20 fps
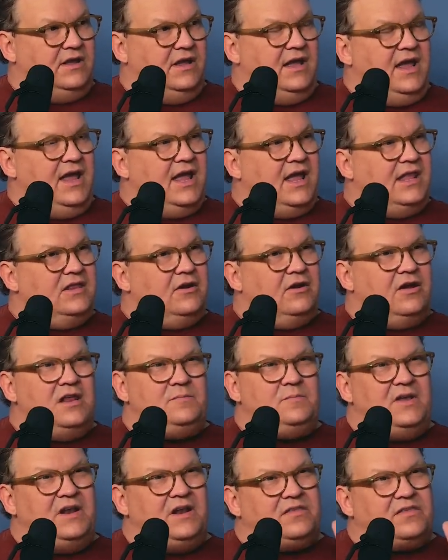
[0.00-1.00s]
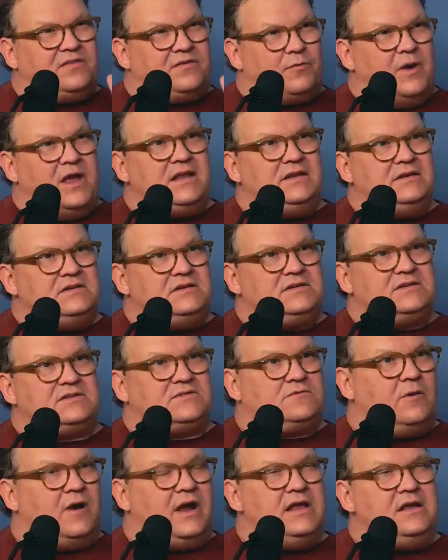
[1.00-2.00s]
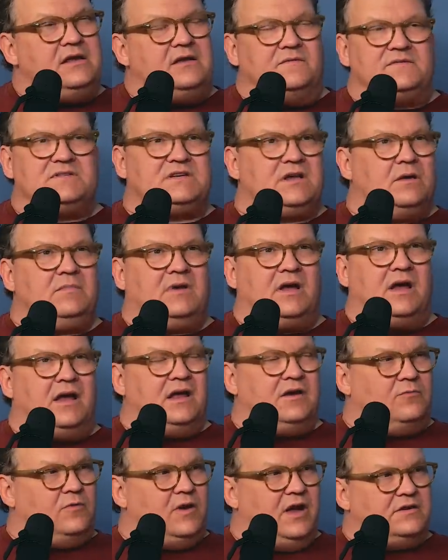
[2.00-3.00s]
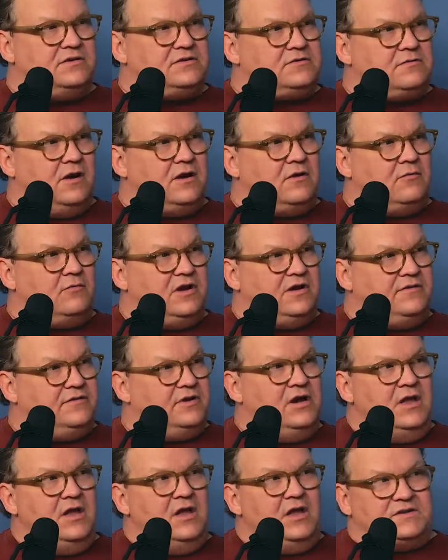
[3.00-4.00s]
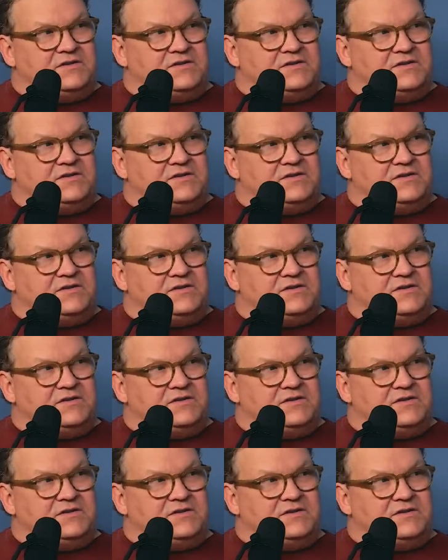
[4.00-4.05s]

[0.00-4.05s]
And there had been a threatened strike of some kind, writer strike or whatever.